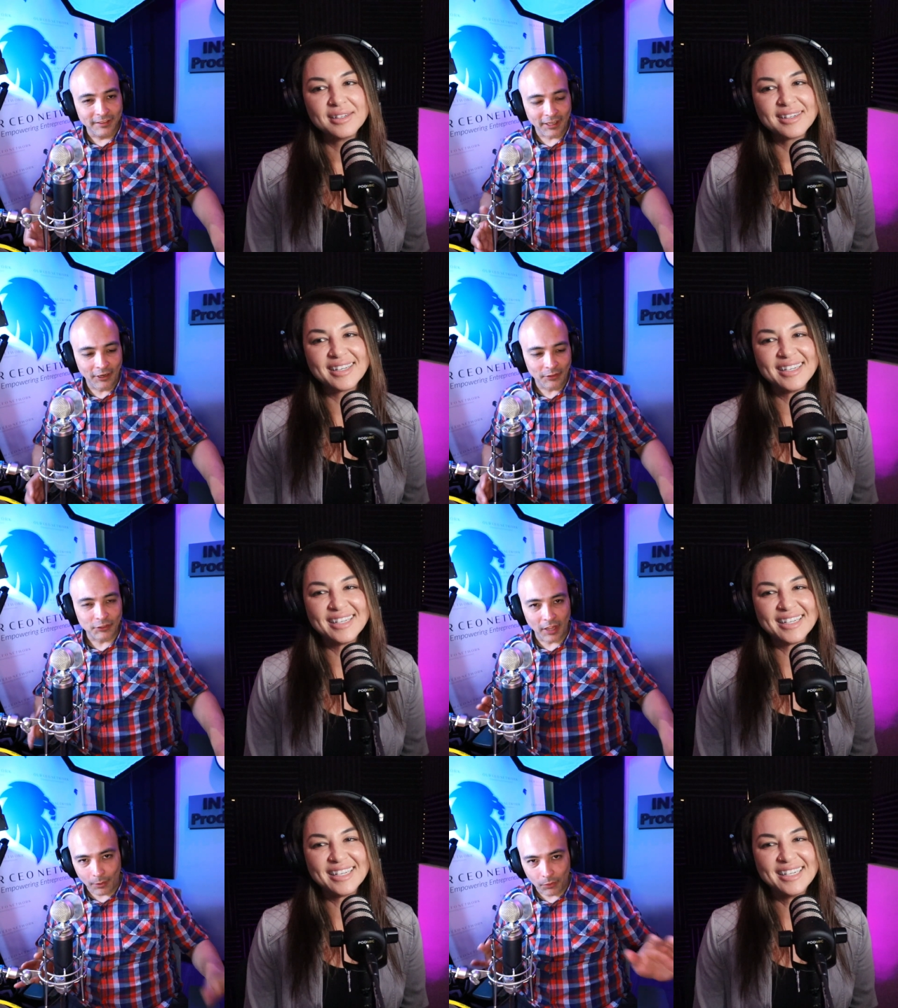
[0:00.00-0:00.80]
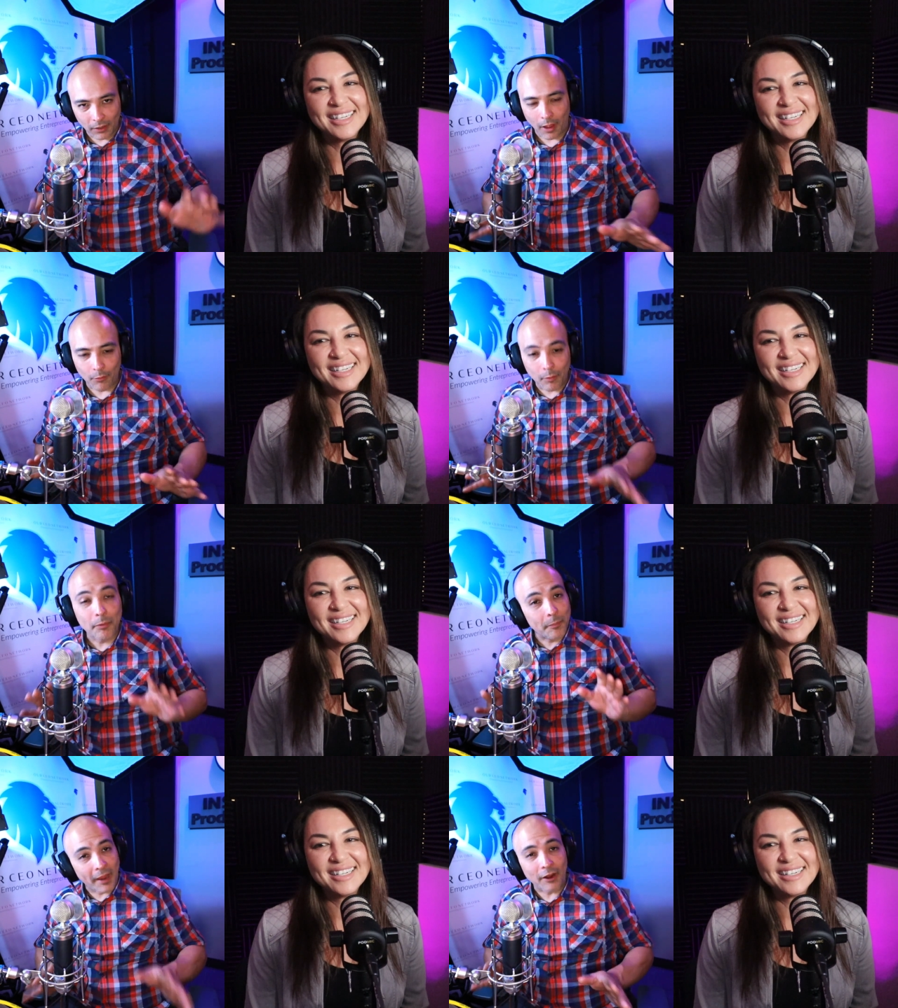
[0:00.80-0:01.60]
Speaker 1: You know, so I will
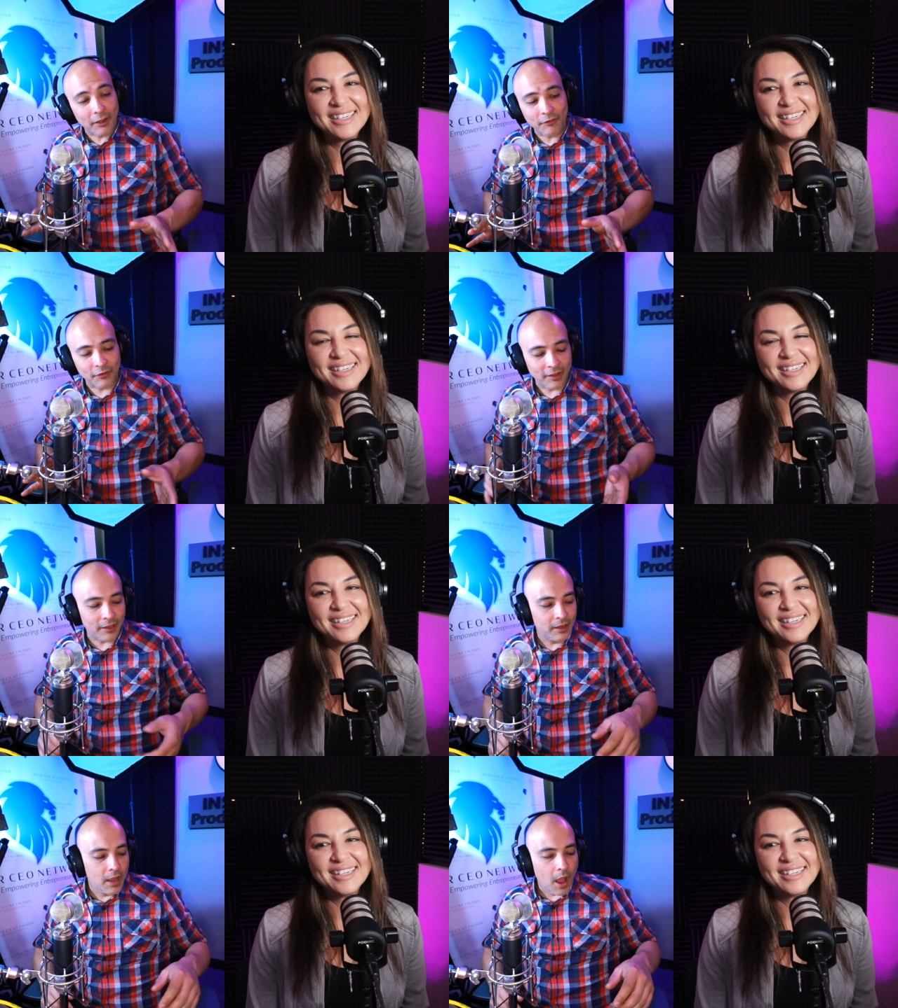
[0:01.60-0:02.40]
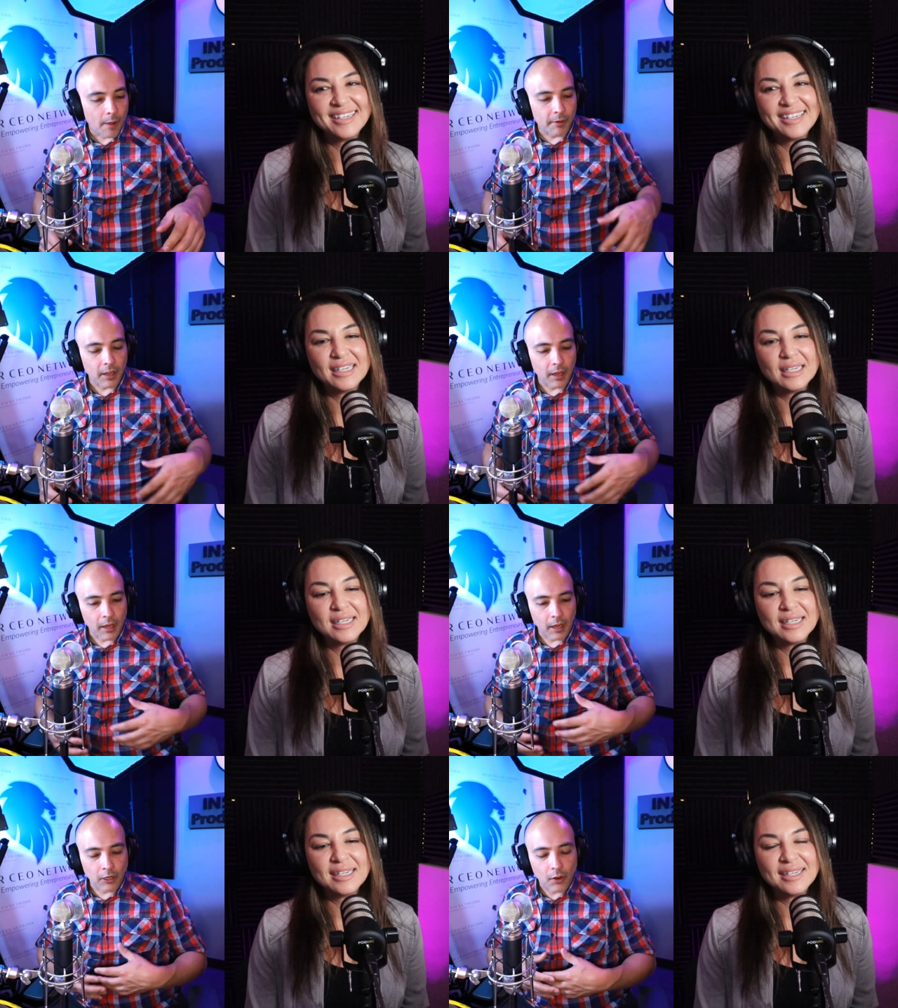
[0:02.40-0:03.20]
prepare you for that.
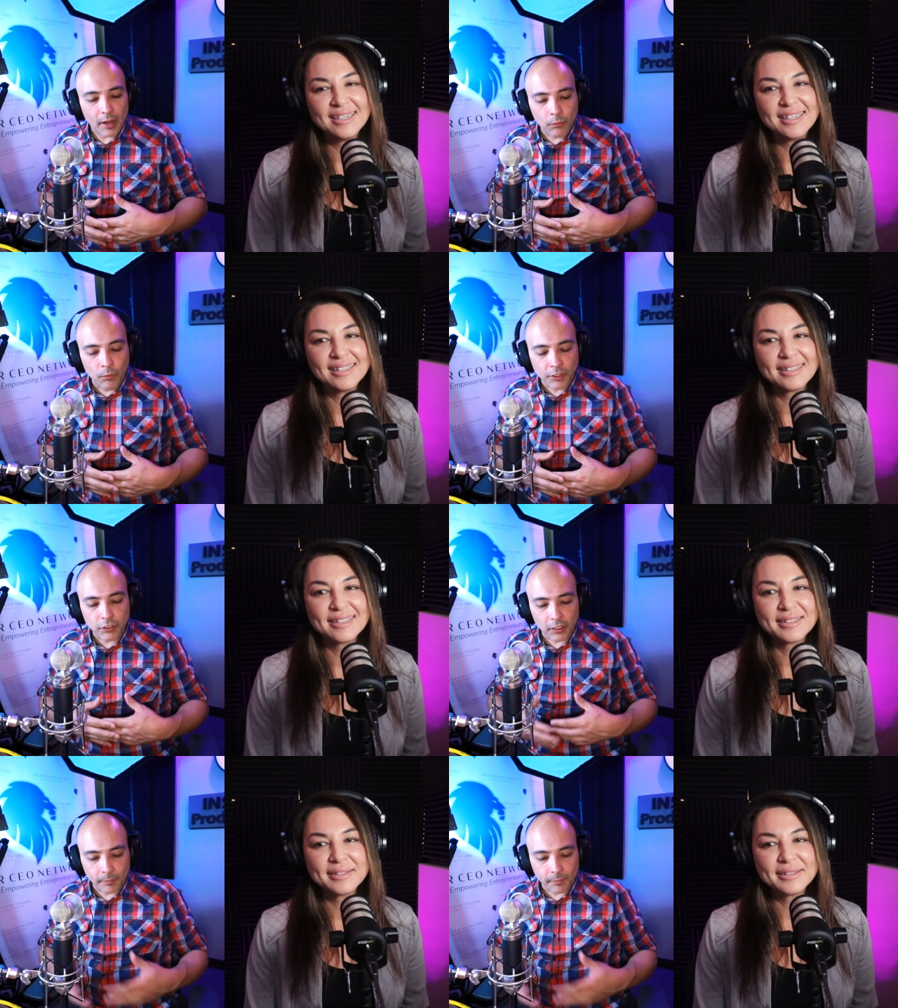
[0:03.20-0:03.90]
But you know, once you look